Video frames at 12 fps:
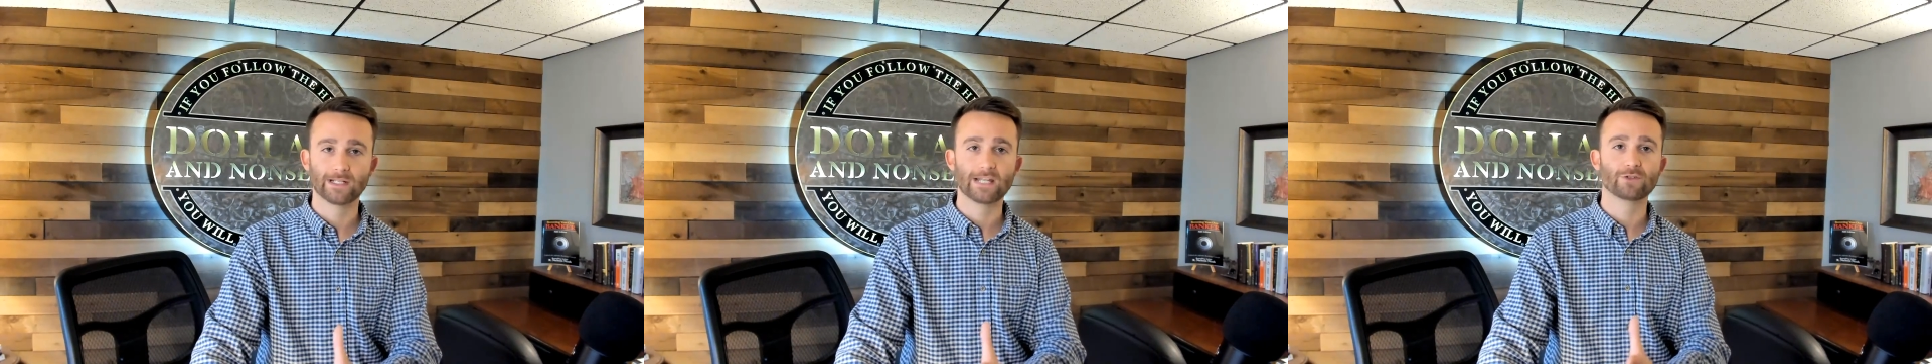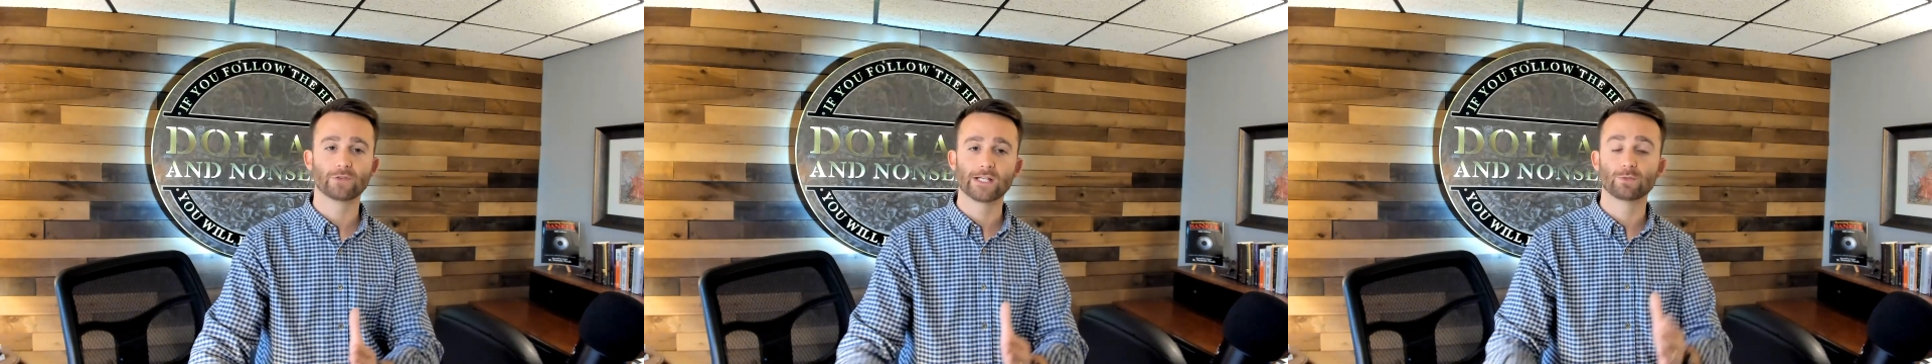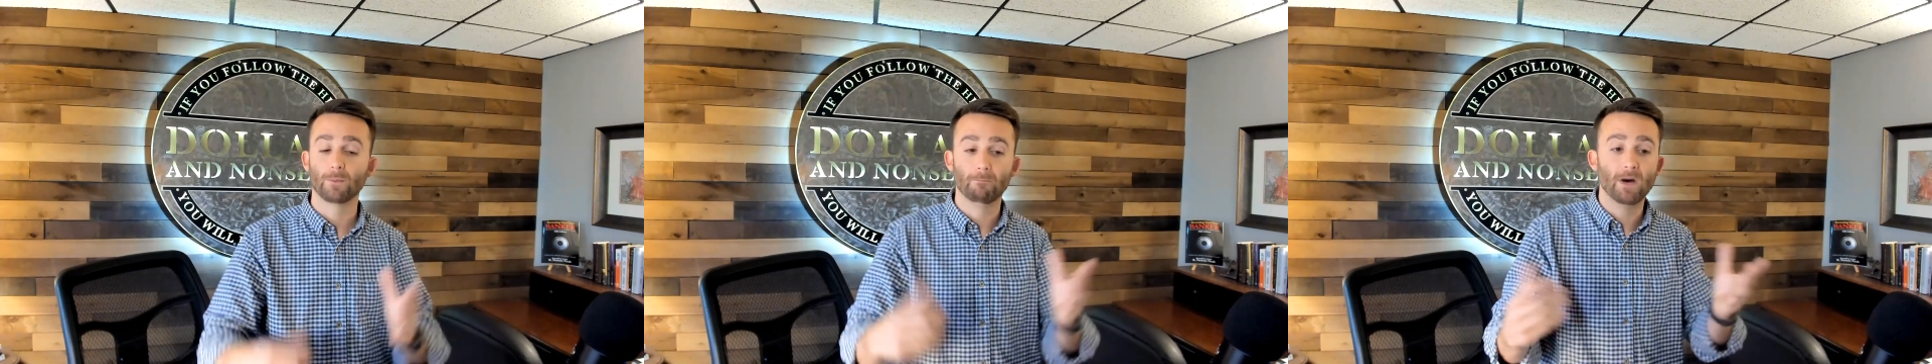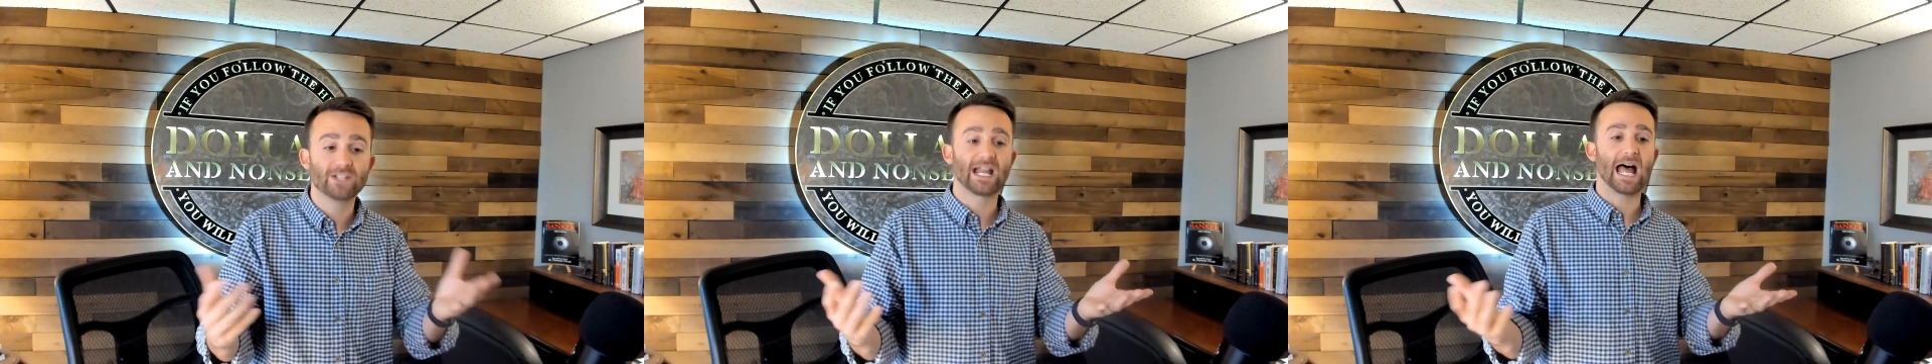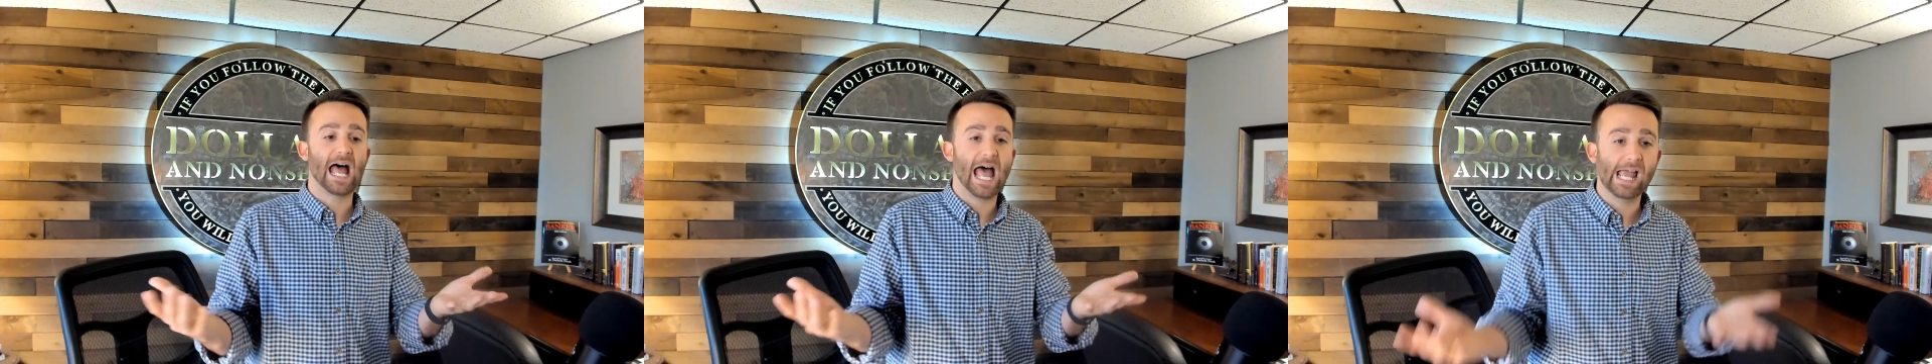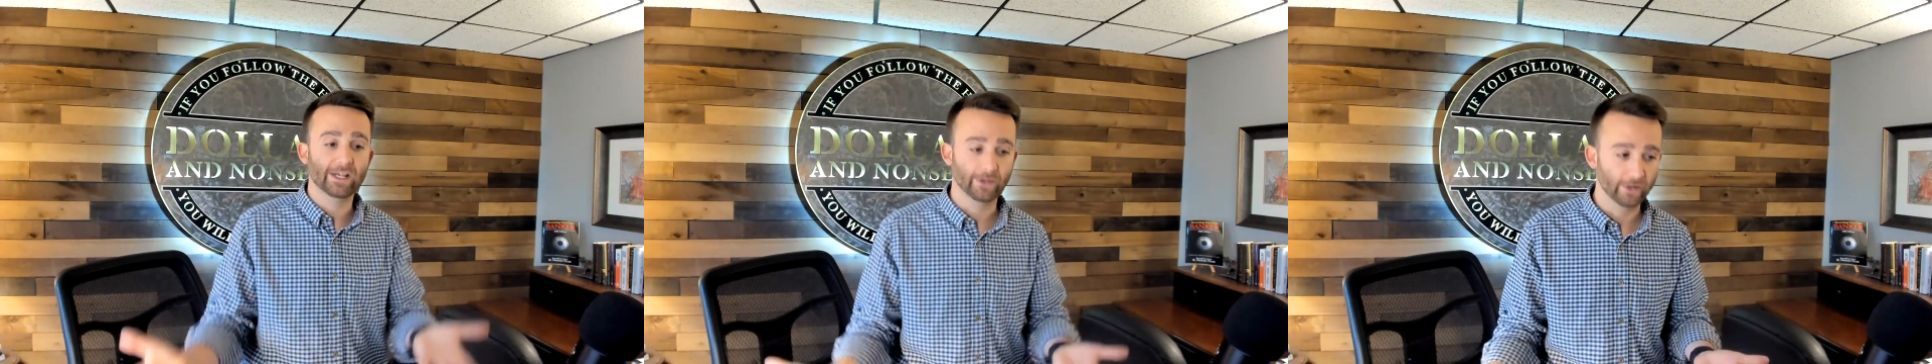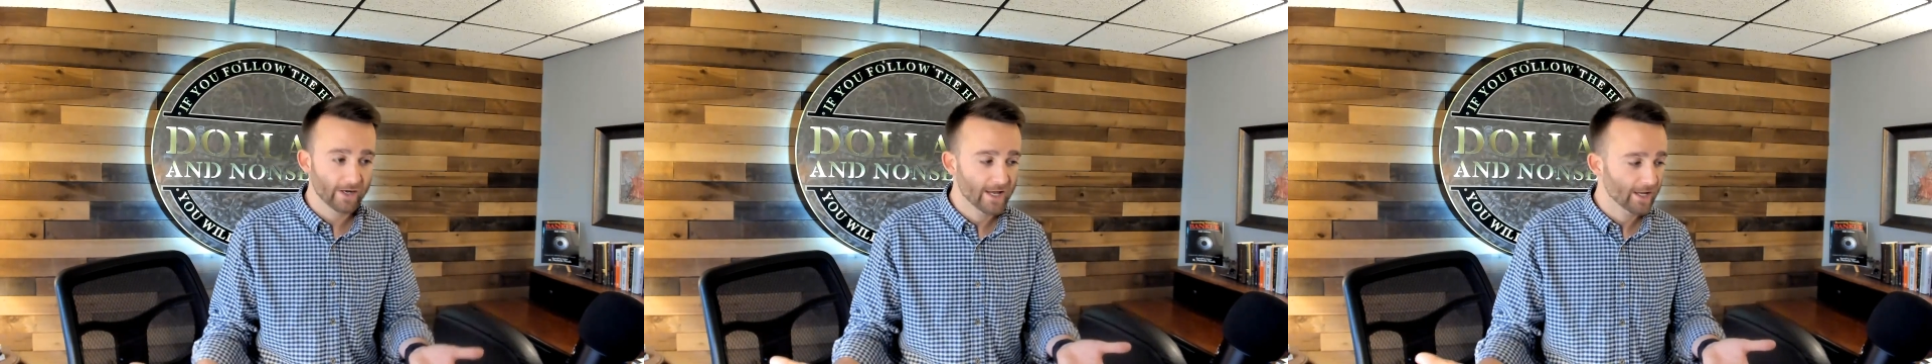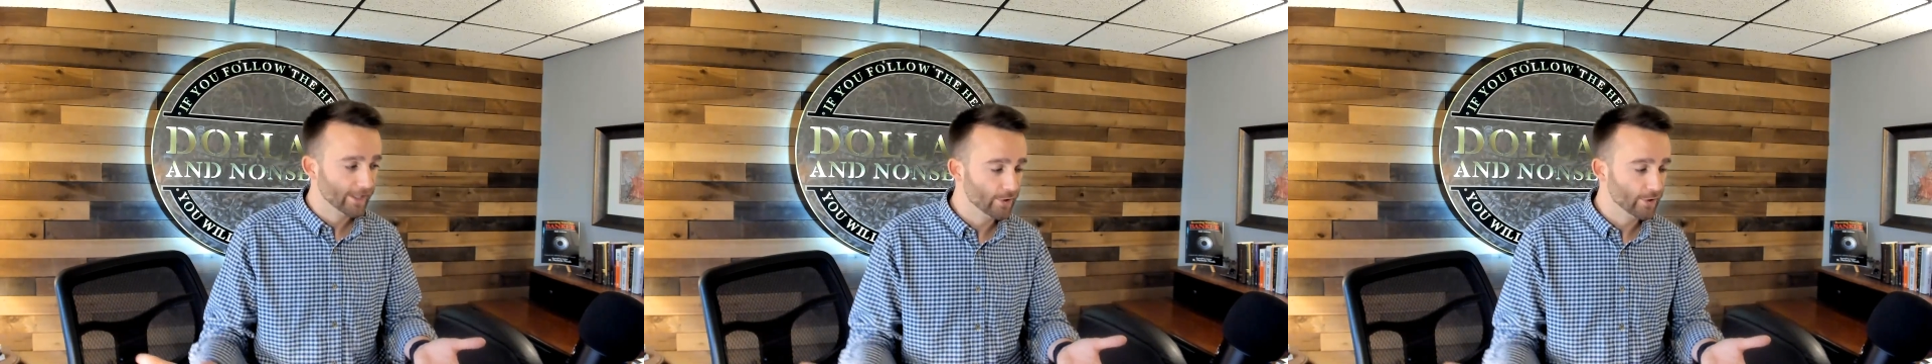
when interest rates were much higher,